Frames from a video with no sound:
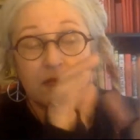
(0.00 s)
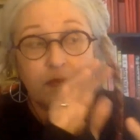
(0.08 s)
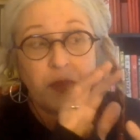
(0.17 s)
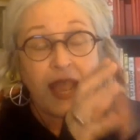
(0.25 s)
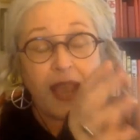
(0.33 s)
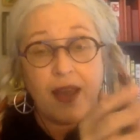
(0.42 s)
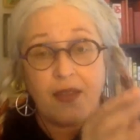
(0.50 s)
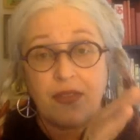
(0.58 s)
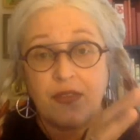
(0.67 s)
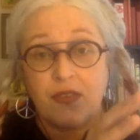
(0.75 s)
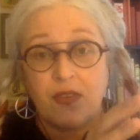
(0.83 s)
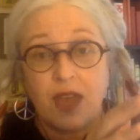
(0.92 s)
paths
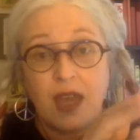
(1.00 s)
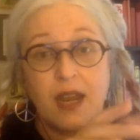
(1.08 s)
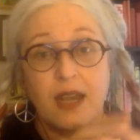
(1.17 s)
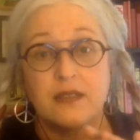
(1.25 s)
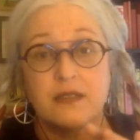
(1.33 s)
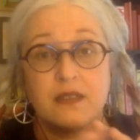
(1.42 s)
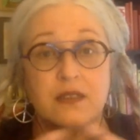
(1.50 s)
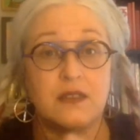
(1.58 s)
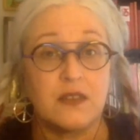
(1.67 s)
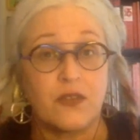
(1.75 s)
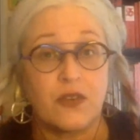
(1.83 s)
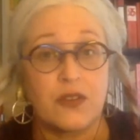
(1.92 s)
and I did
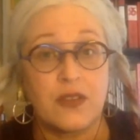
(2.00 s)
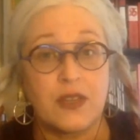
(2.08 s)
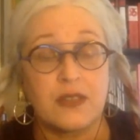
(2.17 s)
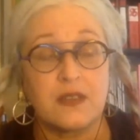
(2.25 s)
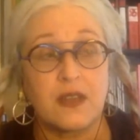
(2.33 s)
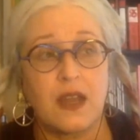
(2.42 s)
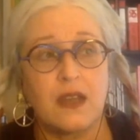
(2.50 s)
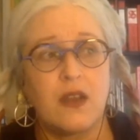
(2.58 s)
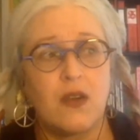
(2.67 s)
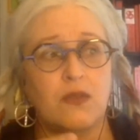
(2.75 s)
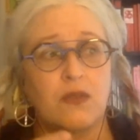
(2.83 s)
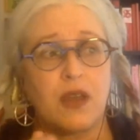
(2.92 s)
different things. And
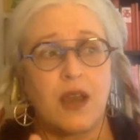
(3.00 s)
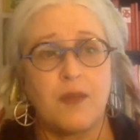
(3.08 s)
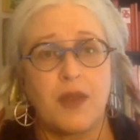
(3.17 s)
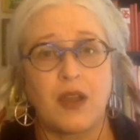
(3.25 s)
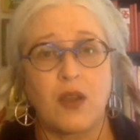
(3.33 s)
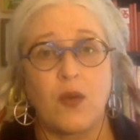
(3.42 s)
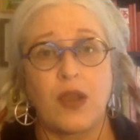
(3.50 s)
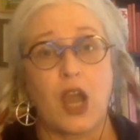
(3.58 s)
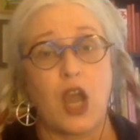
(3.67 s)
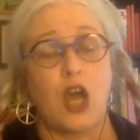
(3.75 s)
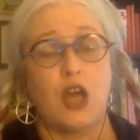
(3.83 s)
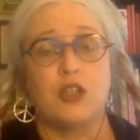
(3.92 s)
I'm not going,
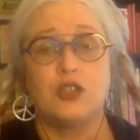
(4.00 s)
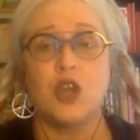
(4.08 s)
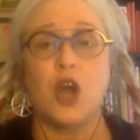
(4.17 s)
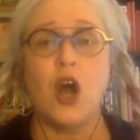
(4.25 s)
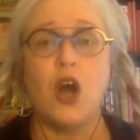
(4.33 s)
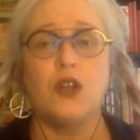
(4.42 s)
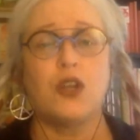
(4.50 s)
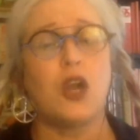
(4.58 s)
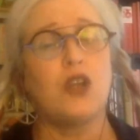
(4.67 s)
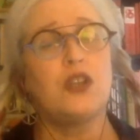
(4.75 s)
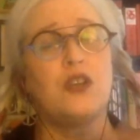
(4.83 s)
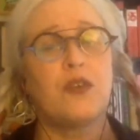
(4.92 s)
I had a child and
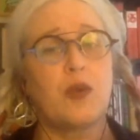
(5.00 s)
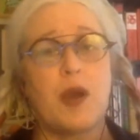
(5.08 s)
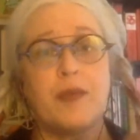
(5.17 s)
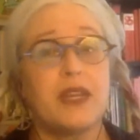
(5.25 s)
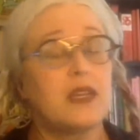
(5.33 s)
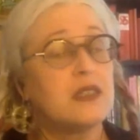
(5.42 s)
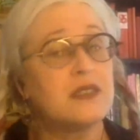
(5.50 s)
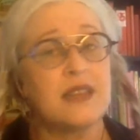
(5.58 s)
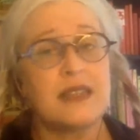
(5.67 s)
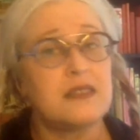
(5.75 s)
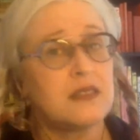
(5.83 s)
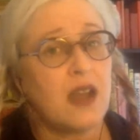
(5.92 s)
I had to give up comedy because
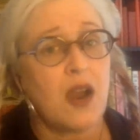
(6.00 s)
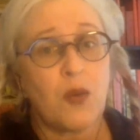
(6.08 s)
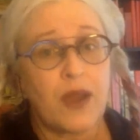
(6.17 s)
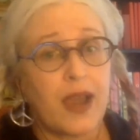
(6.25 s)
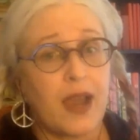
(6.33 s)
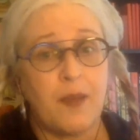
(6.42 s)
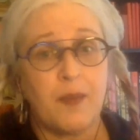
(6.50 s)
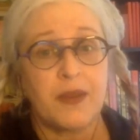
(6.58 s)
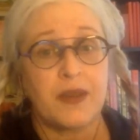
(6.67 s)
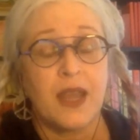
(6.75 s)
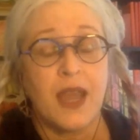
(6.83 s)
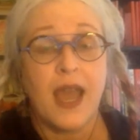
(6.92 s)
that's not what
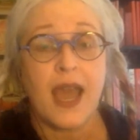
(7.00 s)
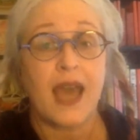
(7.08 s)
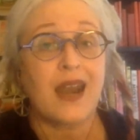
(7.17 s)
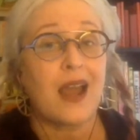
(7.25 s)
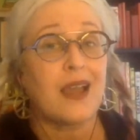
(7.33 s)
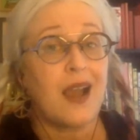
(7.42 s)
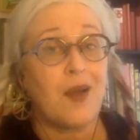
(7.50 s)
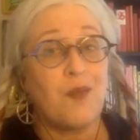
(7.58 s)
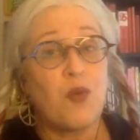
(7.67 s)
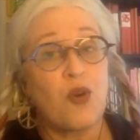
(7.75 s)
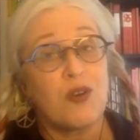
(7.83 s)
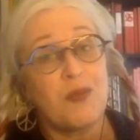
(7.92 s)
happened. And I got
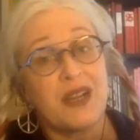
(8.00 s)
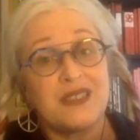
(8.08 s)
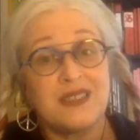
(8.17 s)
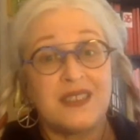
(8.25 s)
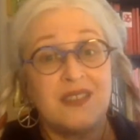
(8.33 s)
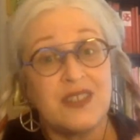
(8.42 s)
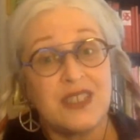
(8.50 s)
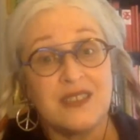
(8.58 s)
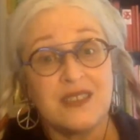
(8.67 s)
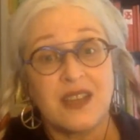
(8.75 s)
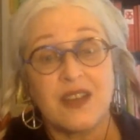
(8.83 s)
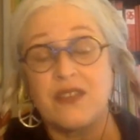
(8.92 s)
more of my
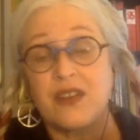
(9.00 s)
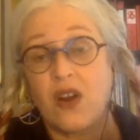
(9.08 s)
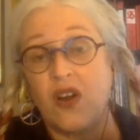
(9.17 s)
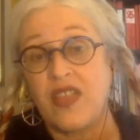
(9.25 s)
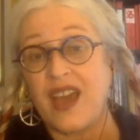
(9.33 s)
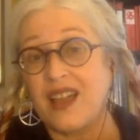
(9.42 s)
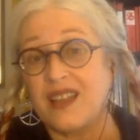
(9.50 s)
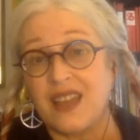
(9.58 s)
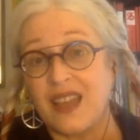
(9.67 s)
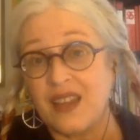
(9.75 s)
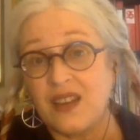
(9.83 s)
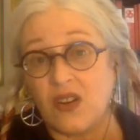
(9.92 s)
TV stuff and all that
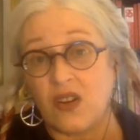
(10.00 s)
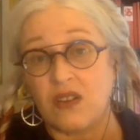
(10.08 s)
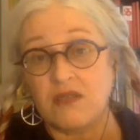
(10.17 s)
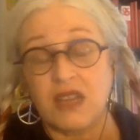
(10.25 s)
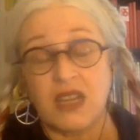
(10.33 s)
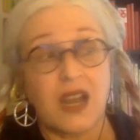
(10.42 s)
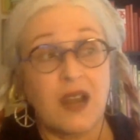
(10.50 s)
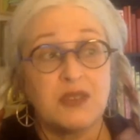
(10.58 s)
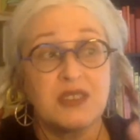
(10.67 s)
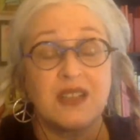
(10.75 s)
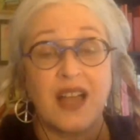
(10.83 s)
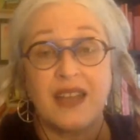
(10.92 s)
later. And I
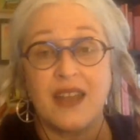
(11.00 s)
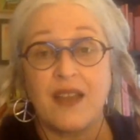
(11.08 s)
was glad to